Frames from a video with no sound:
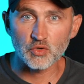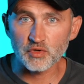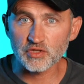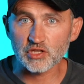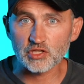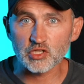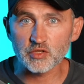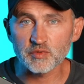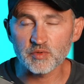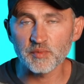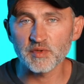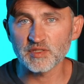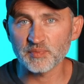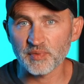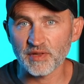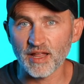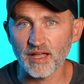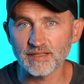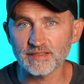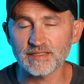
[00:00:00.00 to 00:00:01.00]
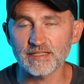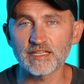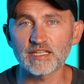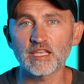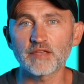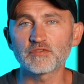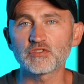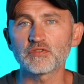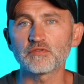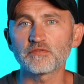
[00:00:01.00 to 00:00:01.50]
with the Looptimus Plus, it
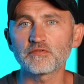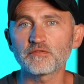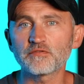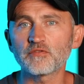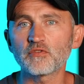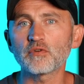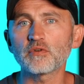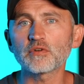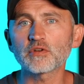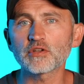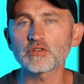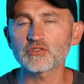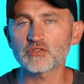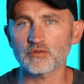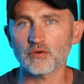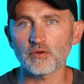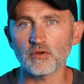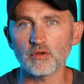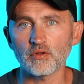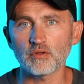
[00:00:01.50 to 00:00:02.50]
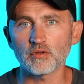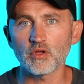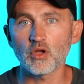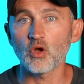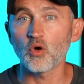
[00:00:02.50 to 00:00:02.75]
gives you full control